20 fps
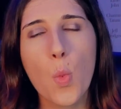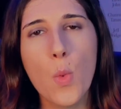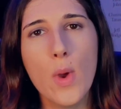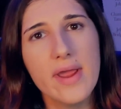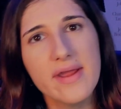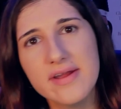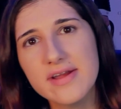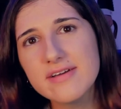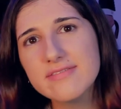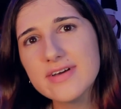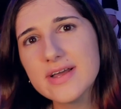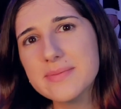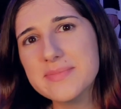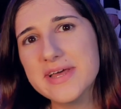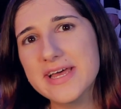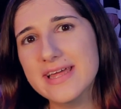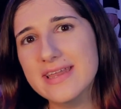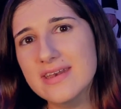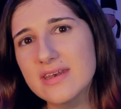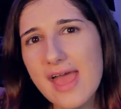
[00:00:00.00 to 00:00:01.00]
Where have I
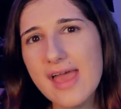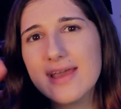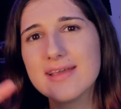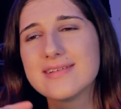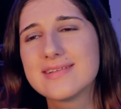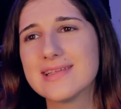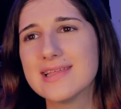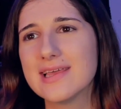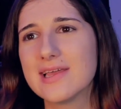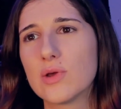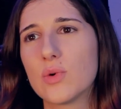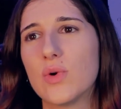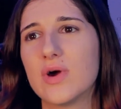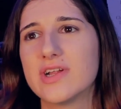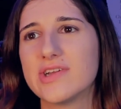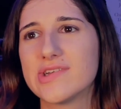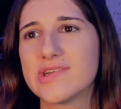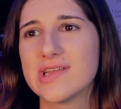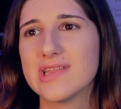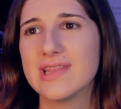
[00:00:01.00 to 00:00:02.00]
been? Excellent
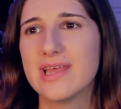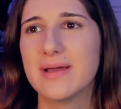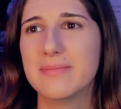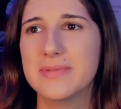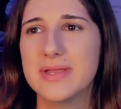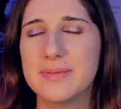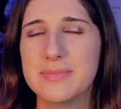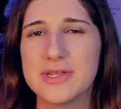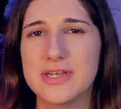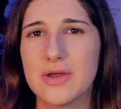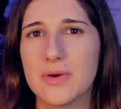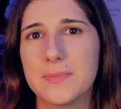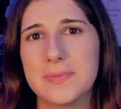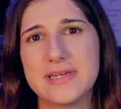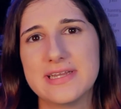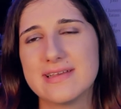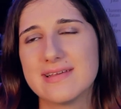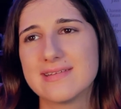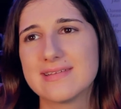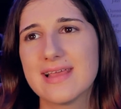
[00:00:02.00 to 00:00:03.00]
question that maybe
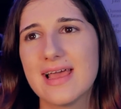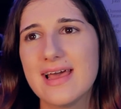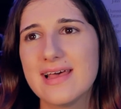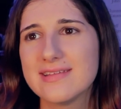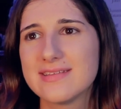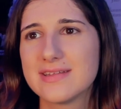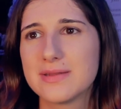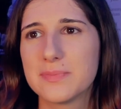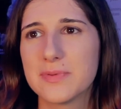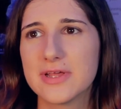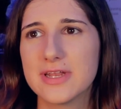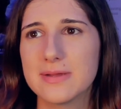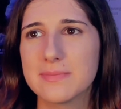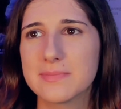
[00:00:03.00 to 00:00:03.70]
nobody has asked, but